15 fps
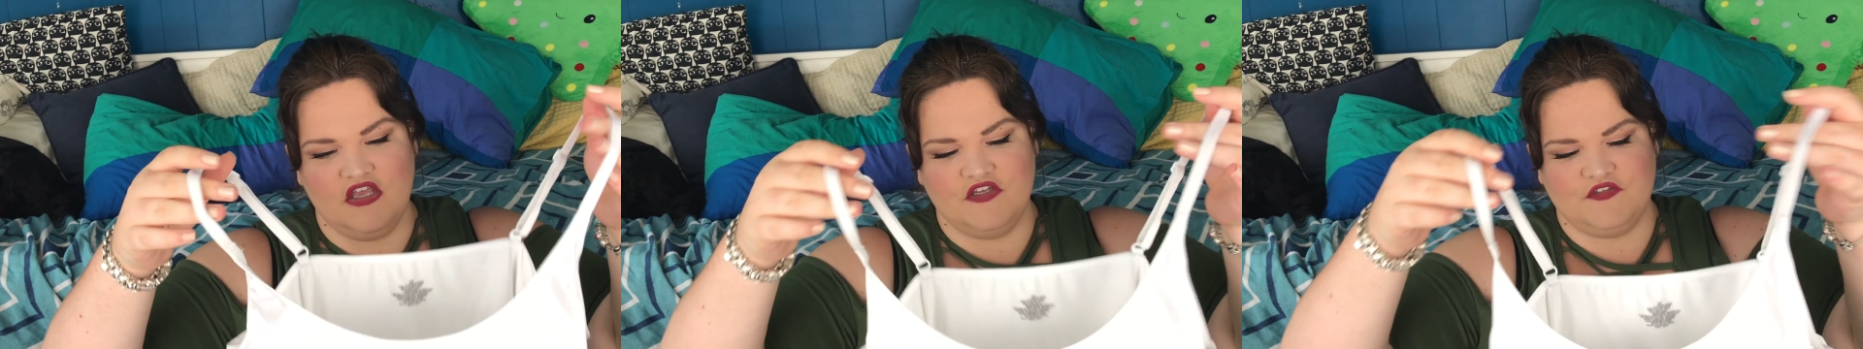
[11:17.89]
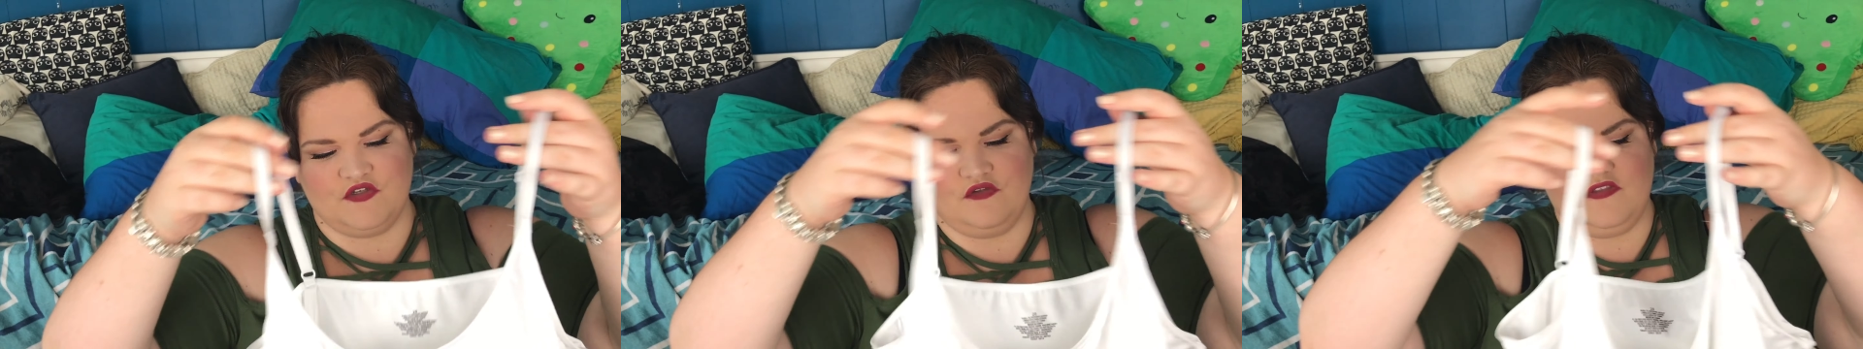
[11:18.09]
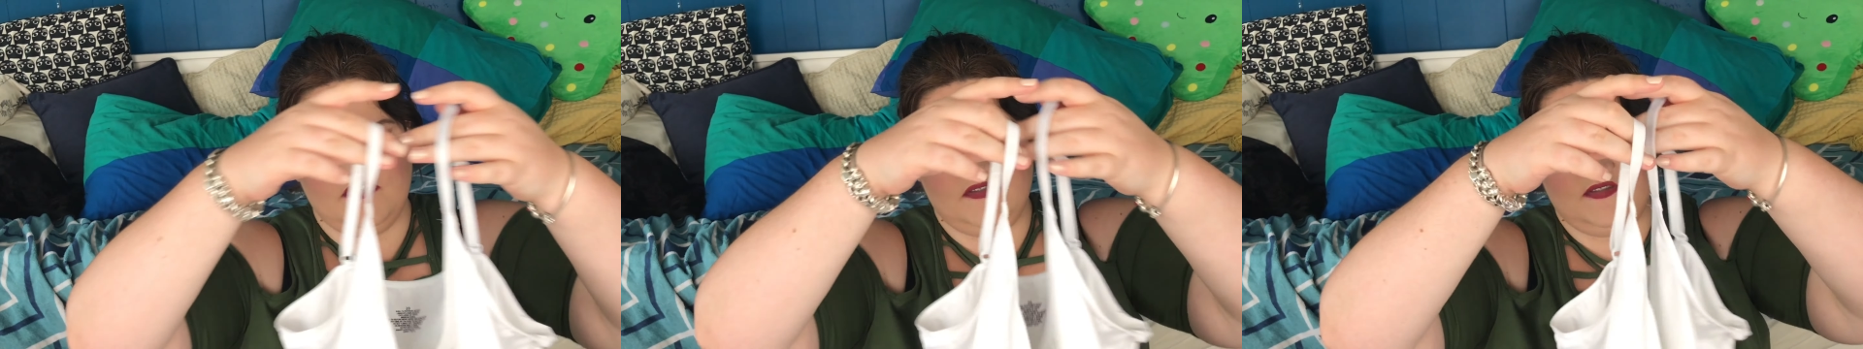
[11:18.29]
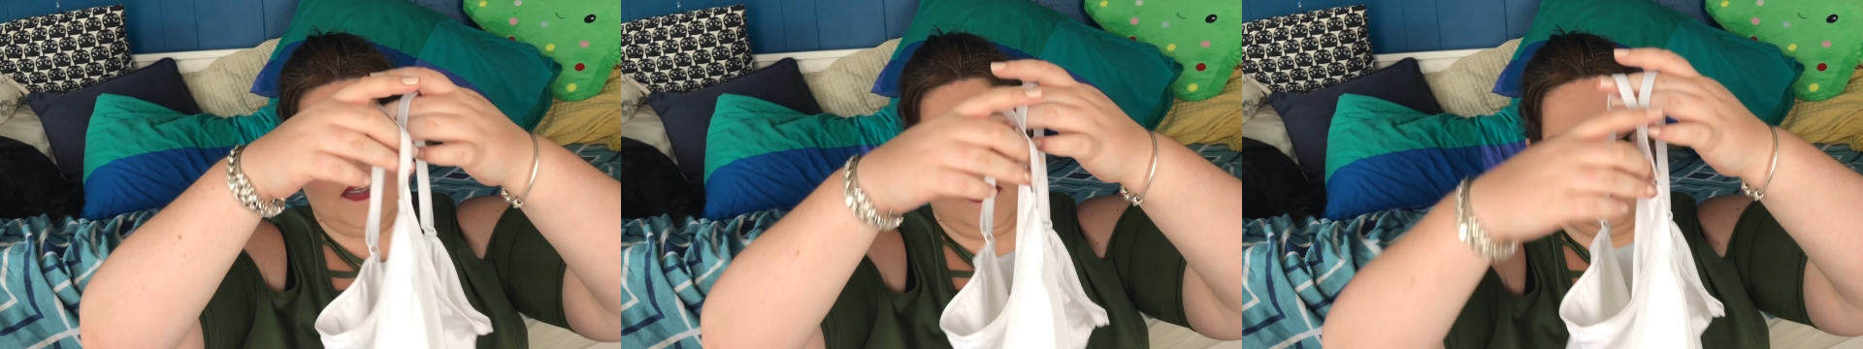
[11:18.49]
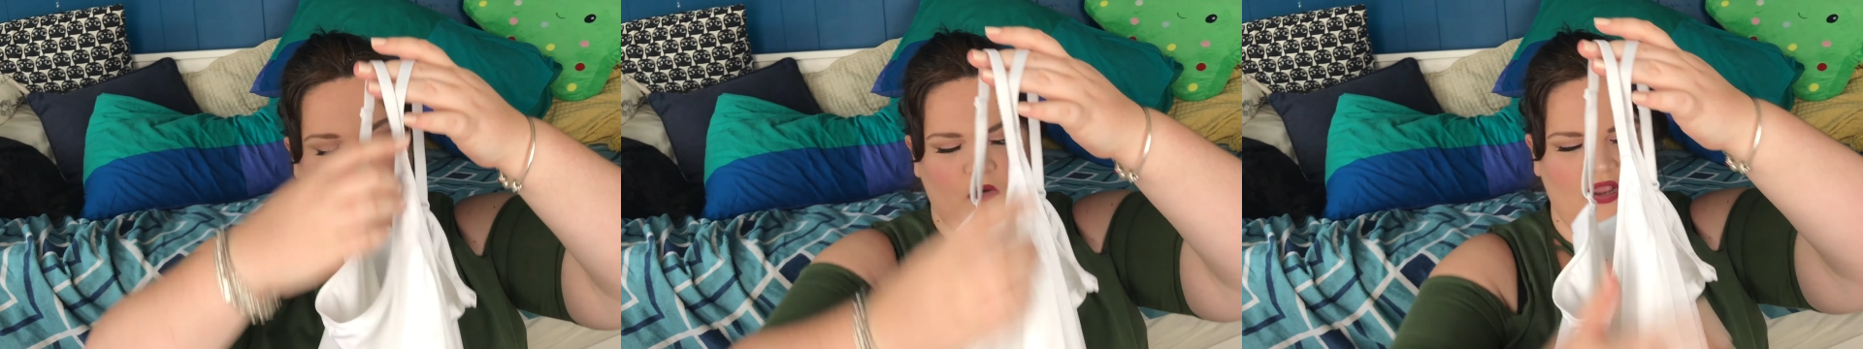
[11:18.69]
So this is
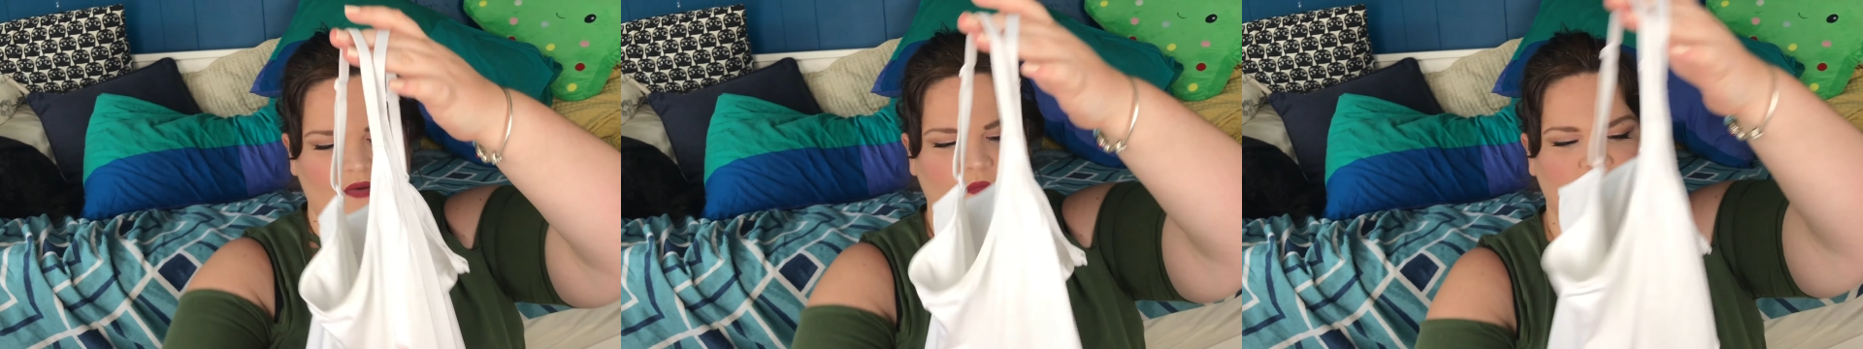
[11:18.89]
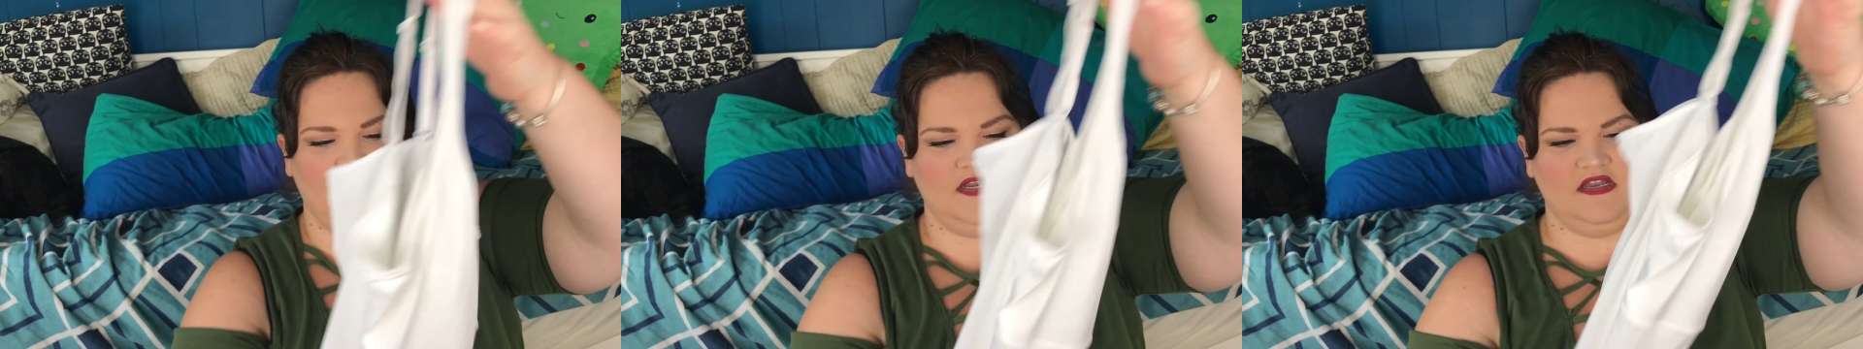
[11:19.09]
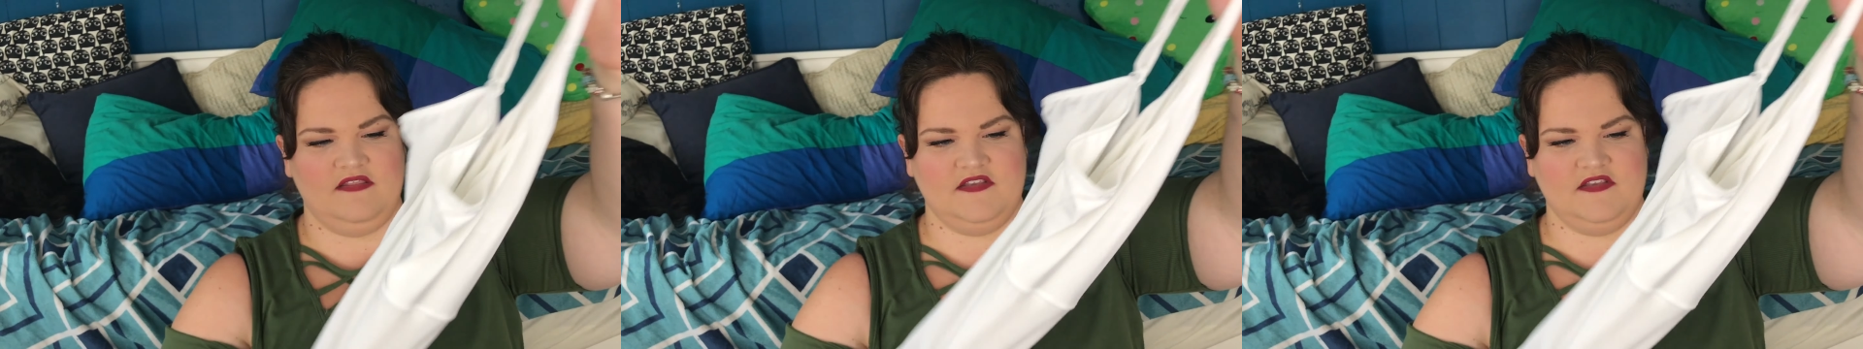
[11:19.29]
a white one.